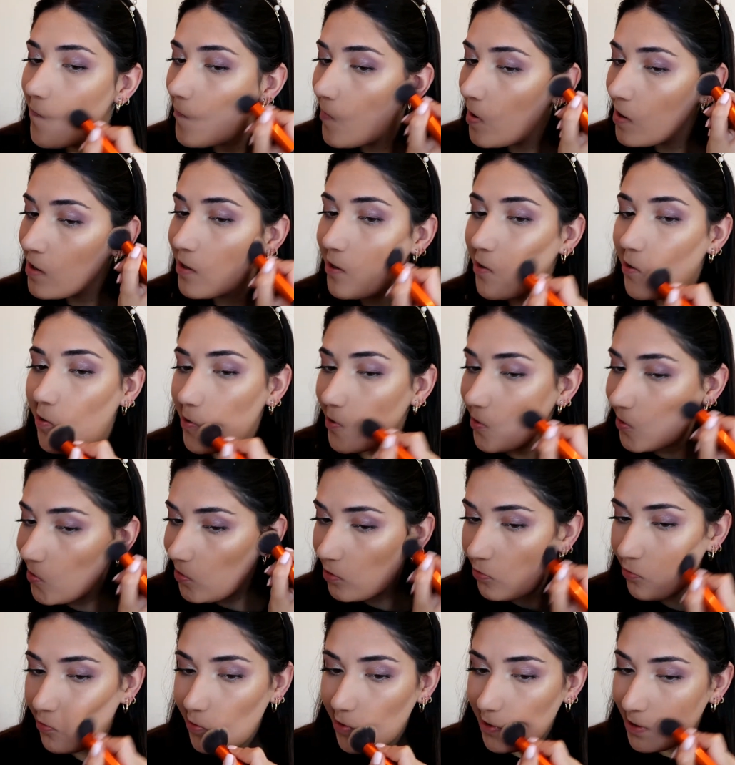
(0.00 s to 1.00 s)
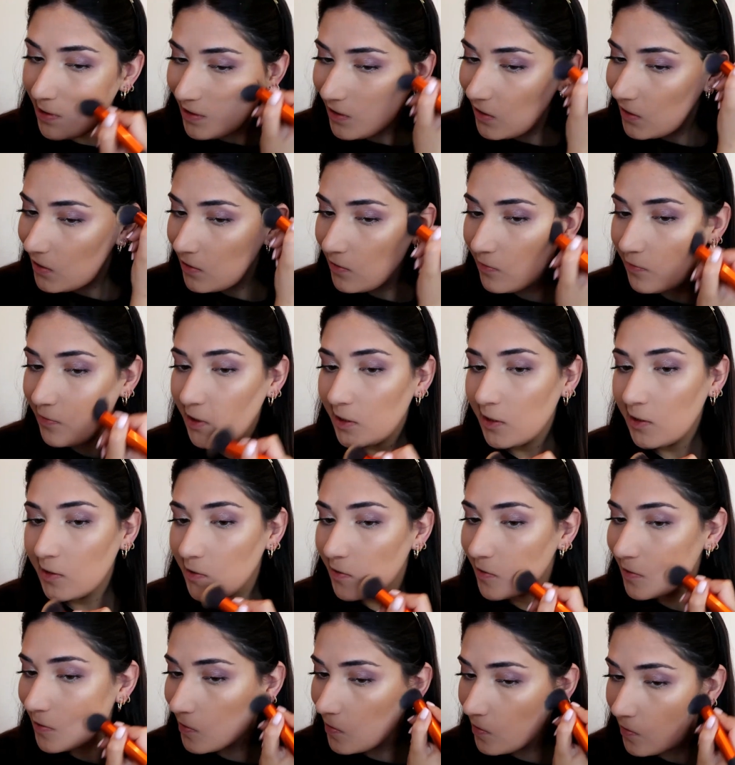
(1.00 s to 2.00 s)
my contour a little
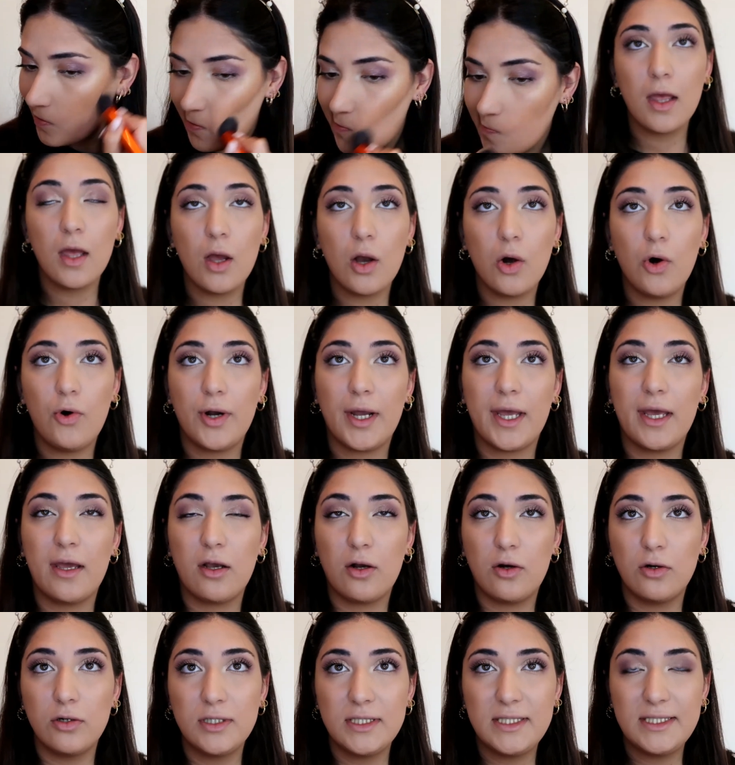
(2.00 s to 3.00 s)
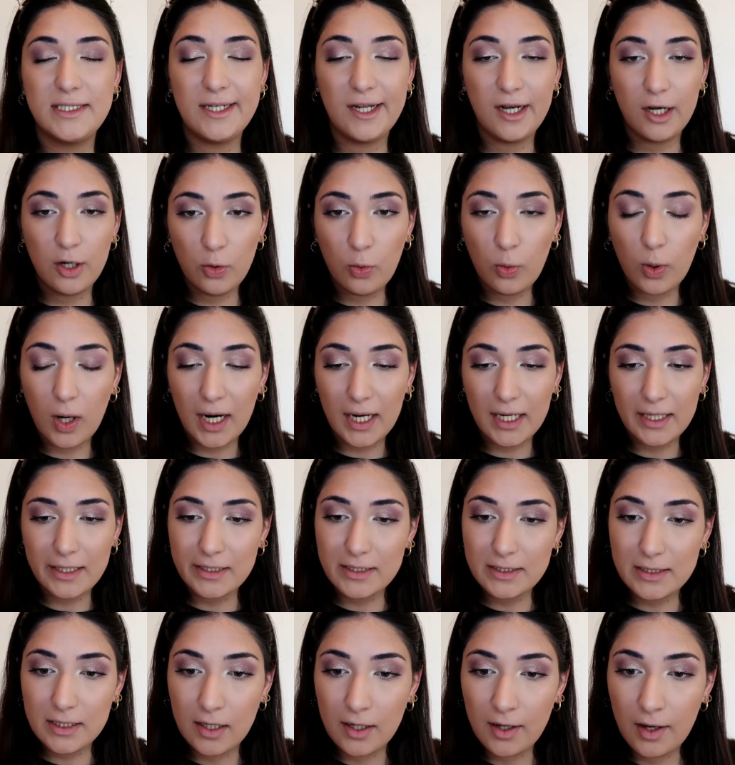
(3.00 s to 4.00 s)
bit. Okay, concealer
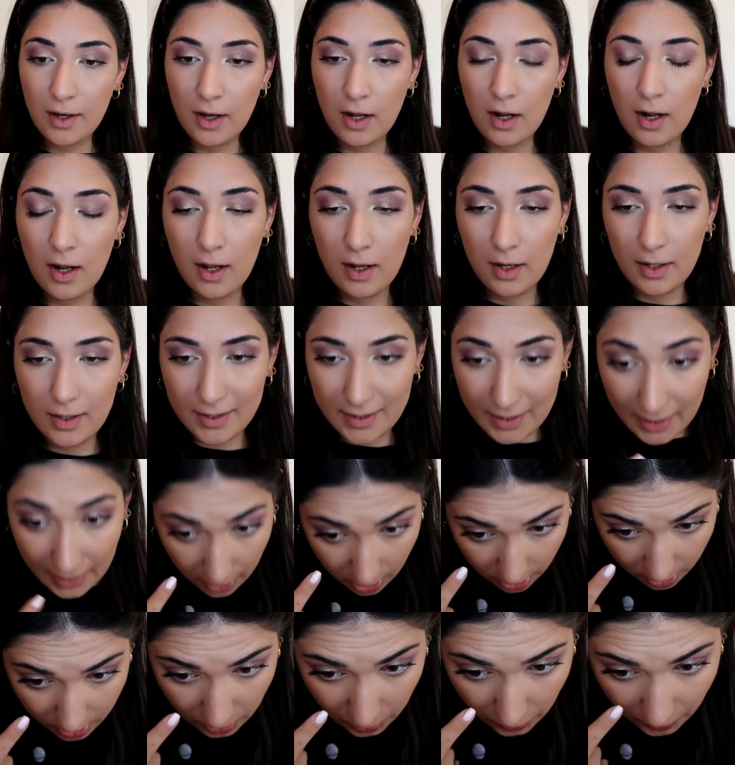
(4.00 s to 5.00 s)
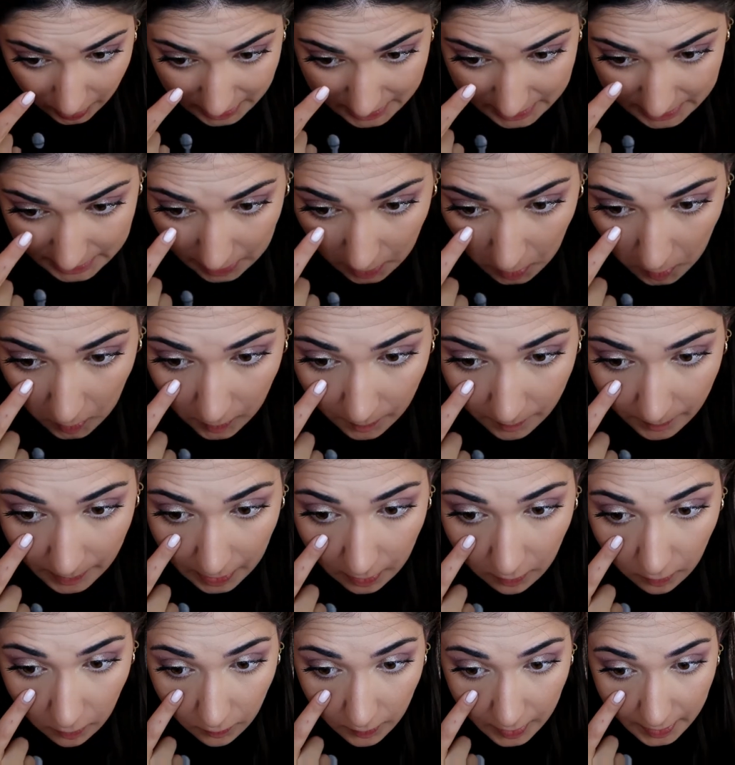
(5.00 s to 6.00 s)
wise, they are creasing on
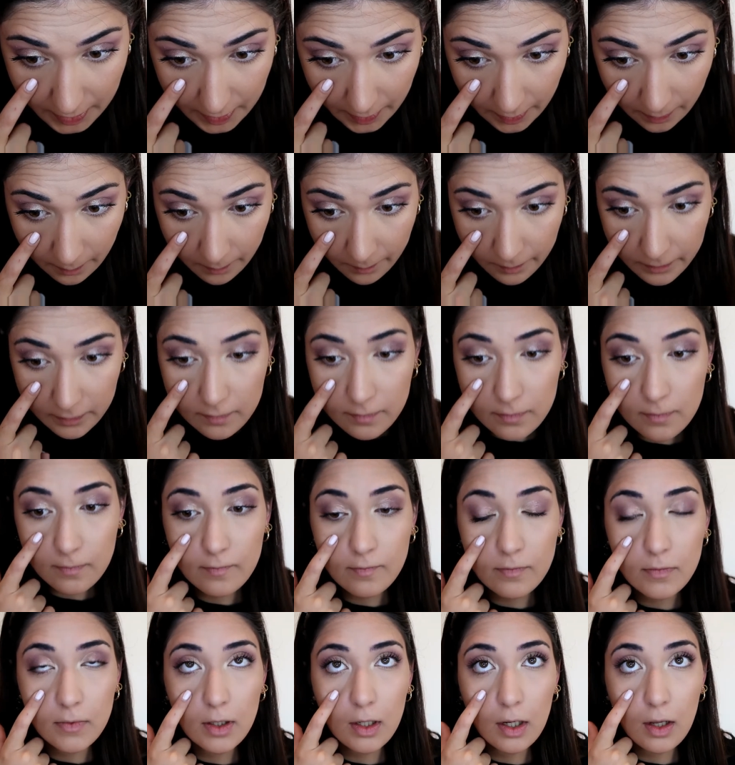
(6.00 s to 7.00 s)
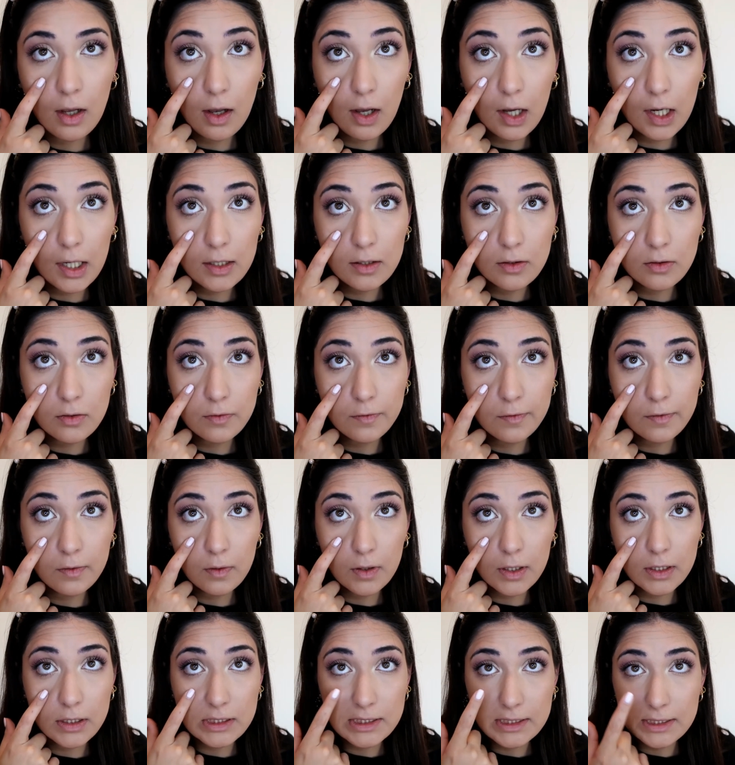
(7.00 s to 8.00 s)
me already. I don't know if
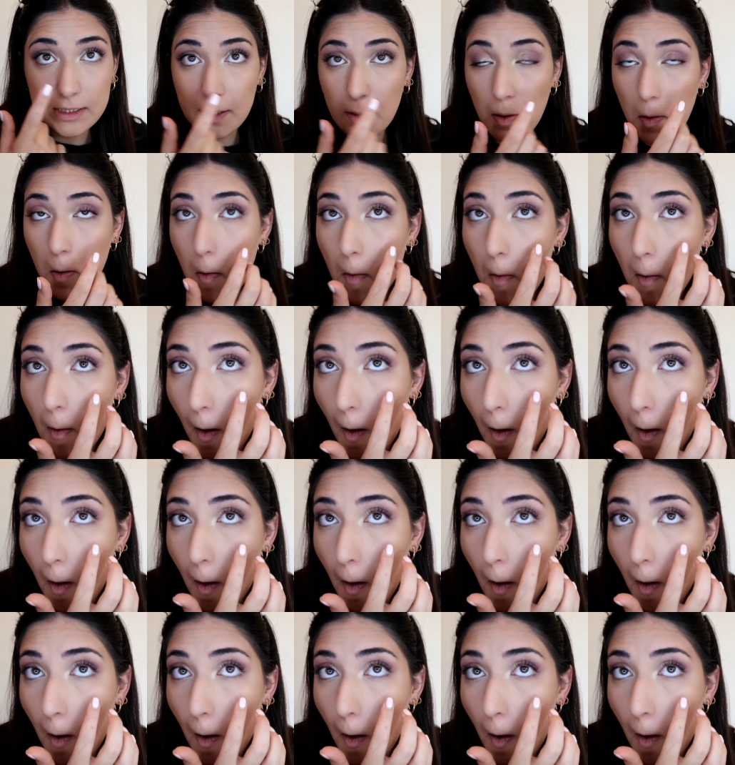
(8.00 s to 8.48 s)
you can see,